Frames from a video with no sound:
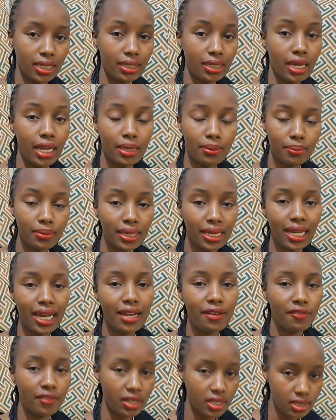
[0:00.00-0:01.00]
and be
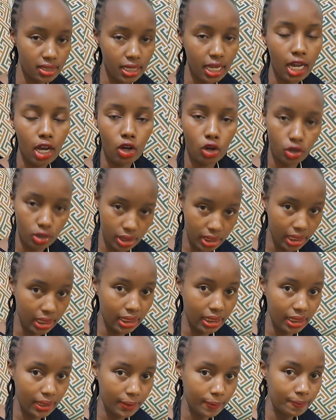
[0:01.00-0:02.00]
advised
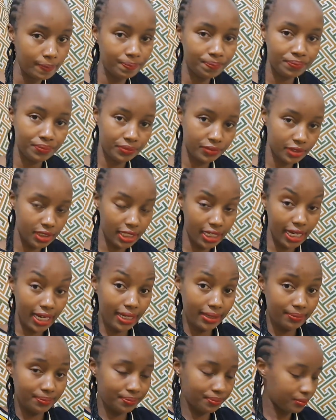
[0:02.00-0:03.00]
accordingly. Yeah.